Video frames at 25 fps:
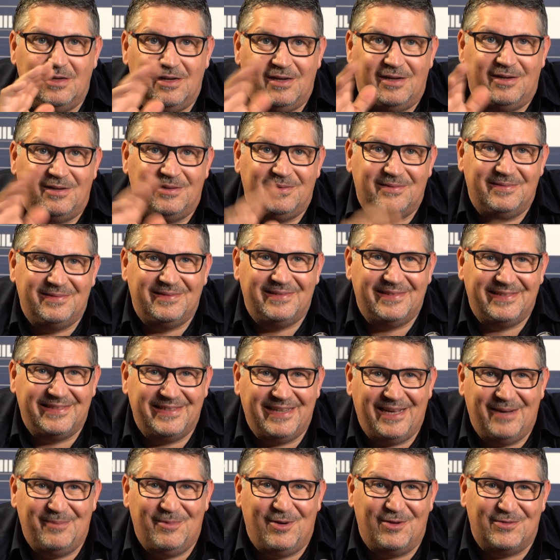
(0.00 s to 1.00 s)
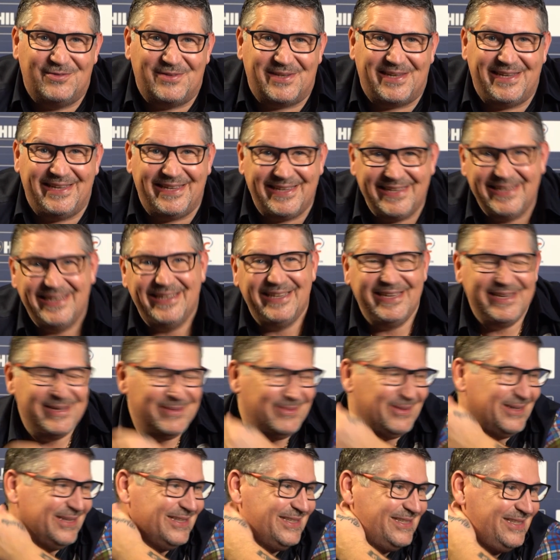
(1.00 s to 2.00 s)
later, I'm off ski.
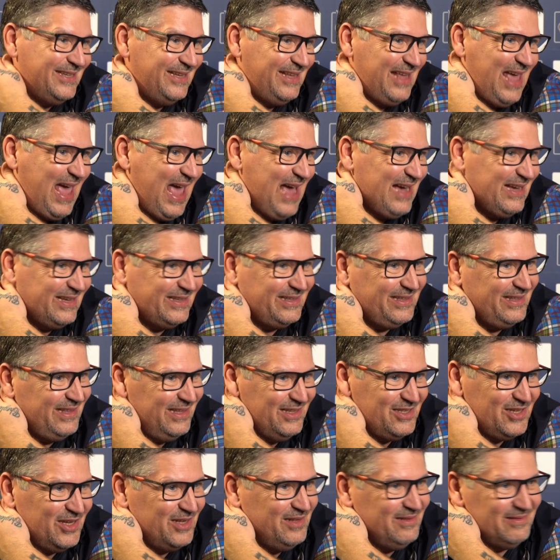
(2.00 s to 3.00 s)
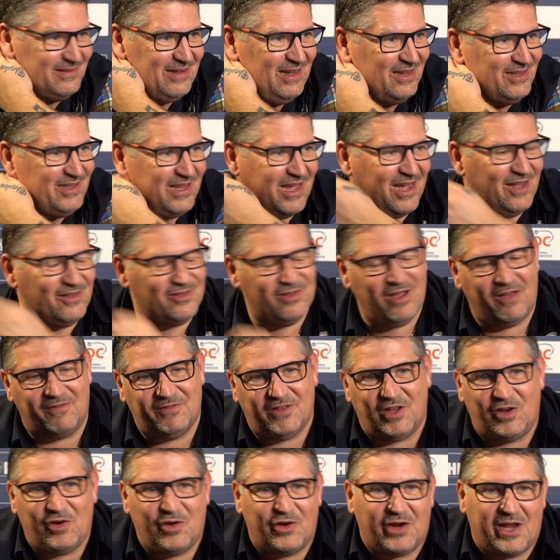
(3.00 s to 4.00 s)
But, listen, I've
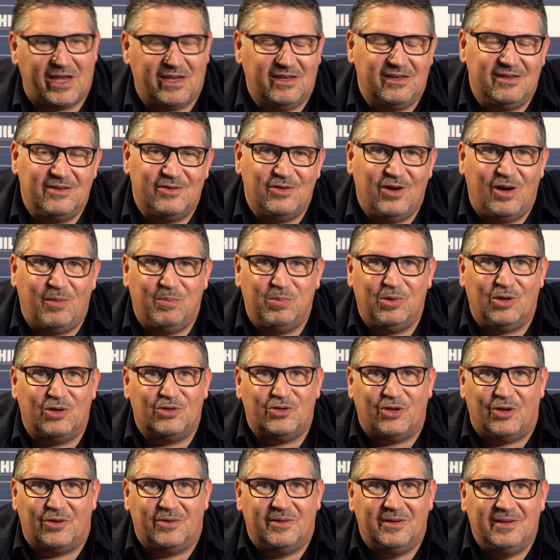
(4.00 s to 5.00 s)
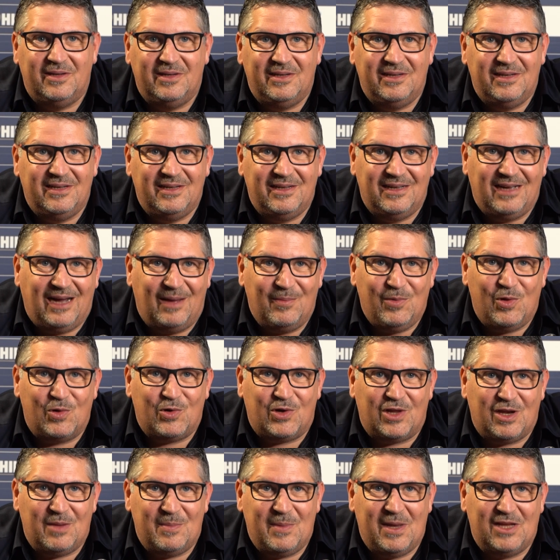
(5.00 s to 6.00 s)
done alright, you know, I've plodded on. I'm not
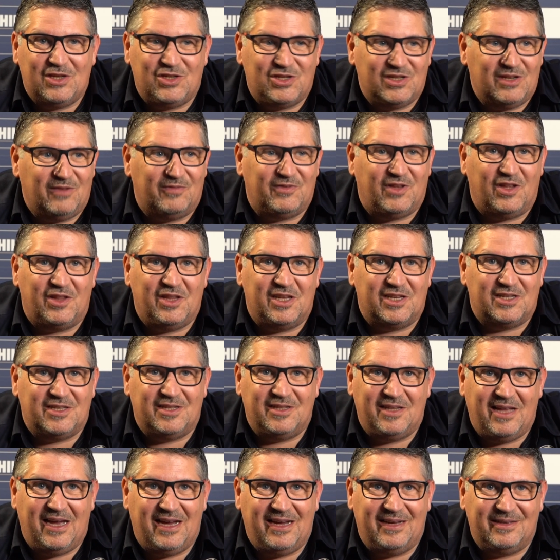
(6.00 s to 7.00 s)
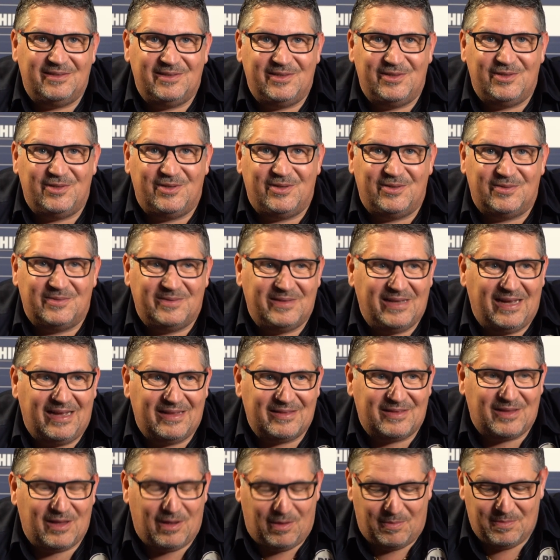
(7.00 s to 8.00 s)
going to mention I've done this and that, you know.
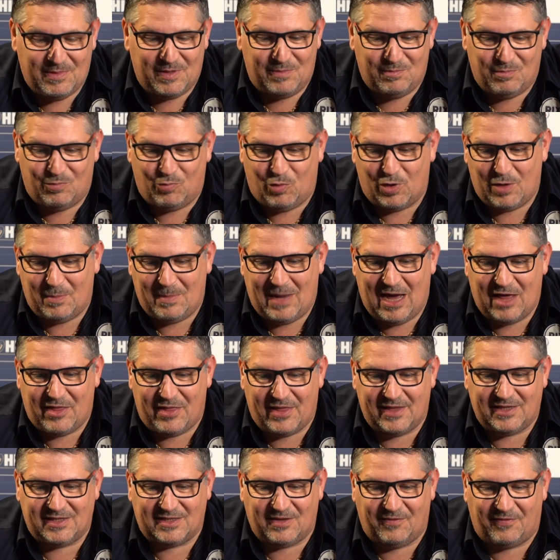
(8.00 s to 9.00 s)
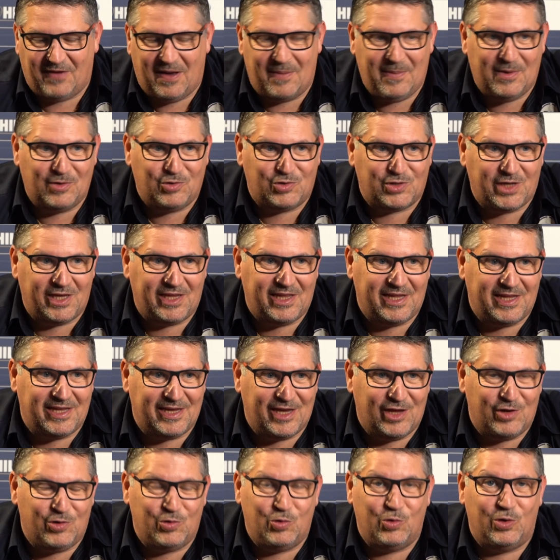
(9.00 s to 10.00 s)
I mean, one of my things, if I'm outside and I
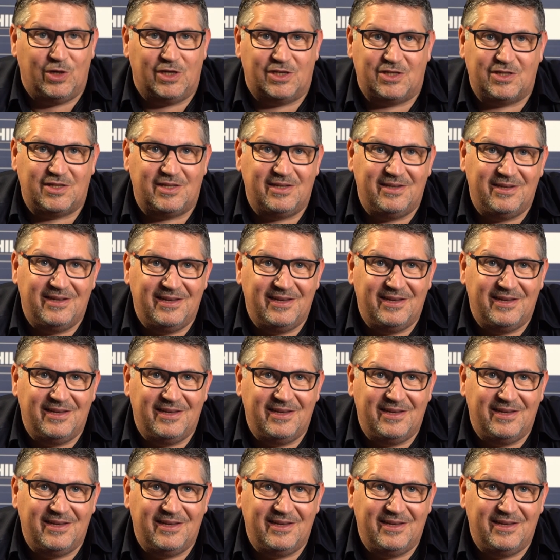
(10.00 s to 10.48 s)
get noticed,